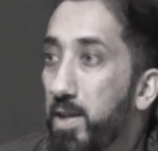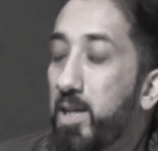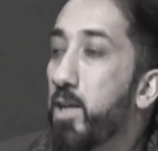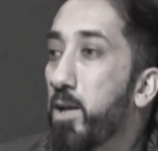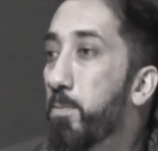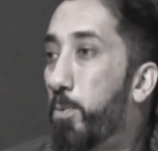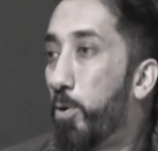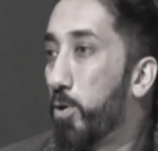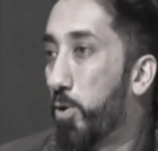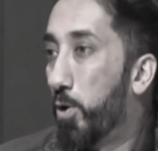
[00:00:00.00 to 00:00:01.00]
They can
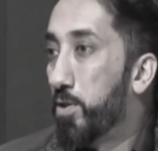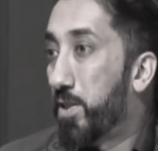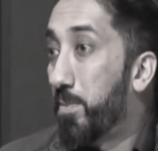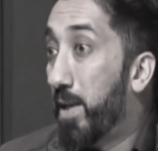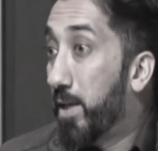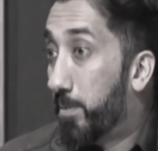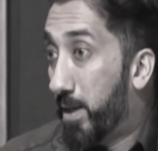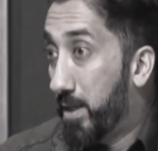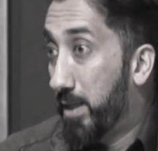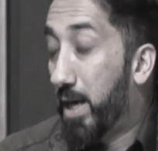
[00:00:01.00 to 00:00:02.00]
import goods and make
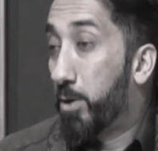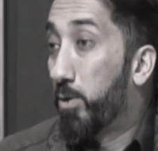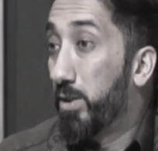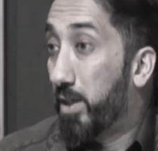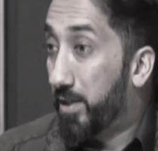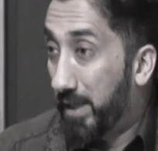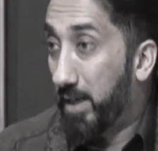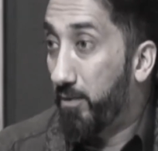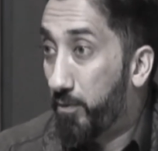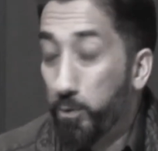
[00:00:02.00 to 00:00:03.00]
money. Not only are they
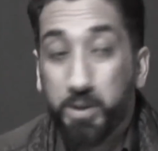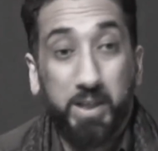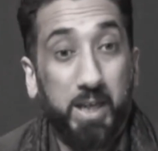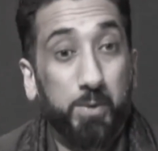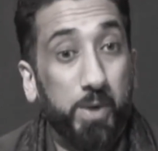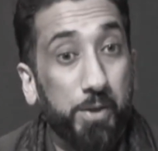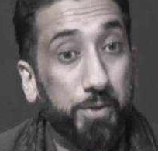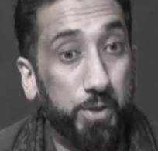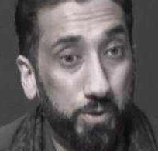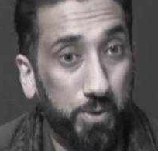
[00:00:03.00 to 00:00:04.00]
getting food, they're getting
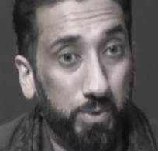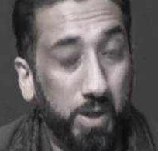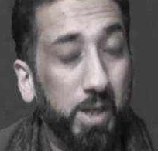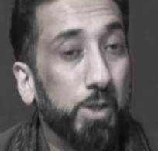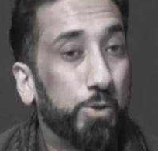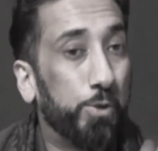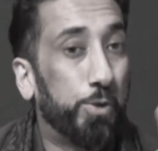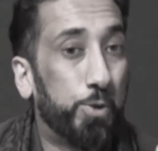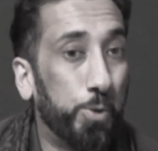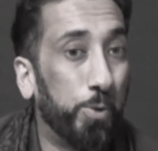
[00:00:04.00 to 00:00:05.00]
wealthy too. So
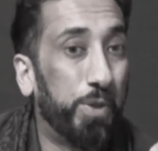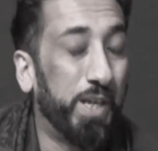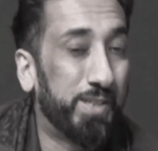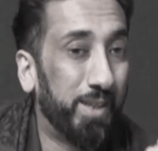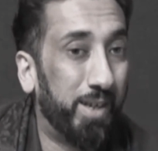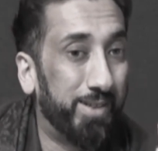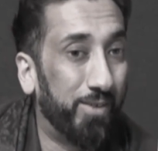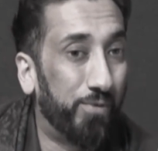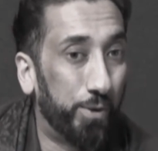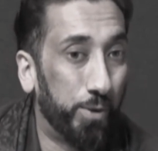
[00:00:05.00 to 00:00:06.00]
the two things Allah
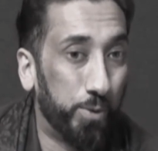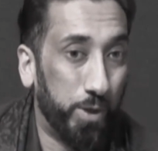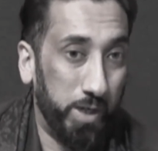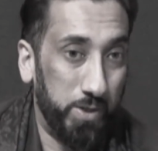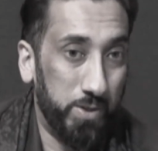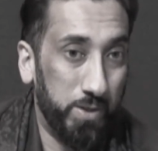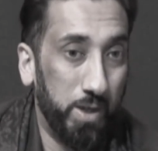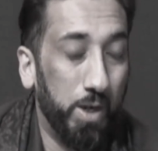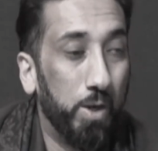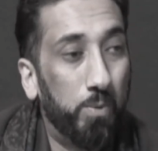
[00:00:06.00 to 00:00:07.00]
did for the Quraysh
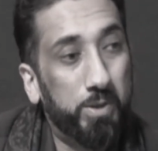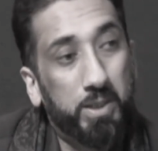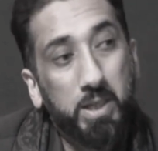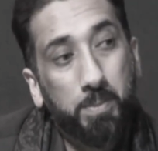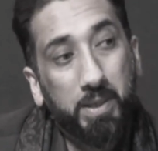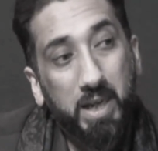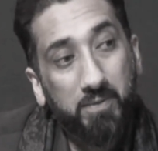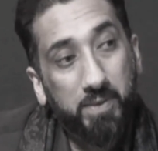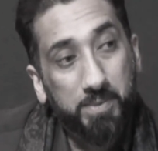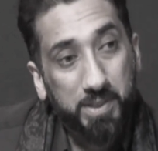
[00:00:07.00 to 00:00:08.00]
was He
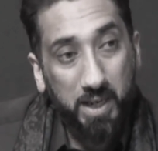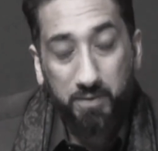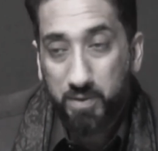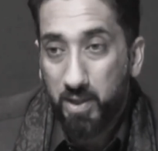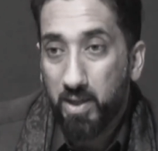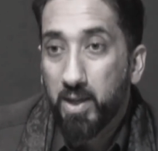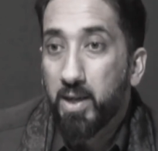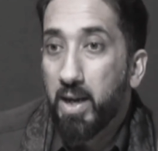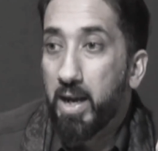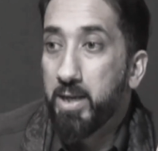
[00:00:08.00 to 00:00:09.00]
gave them safety
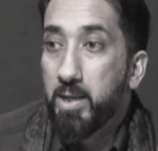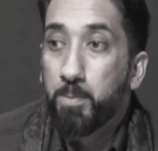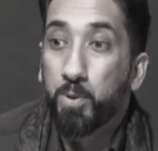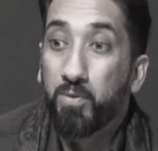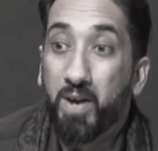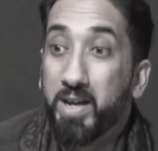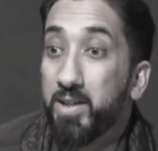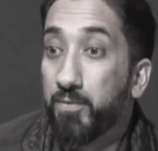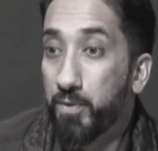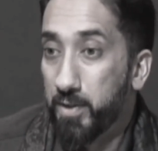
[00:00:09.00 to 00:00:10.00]
and He
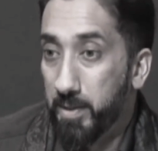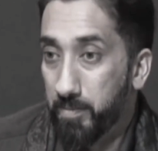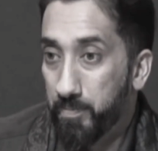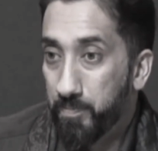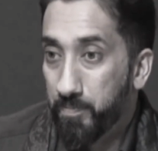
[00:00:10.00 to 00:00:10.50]
provided for them.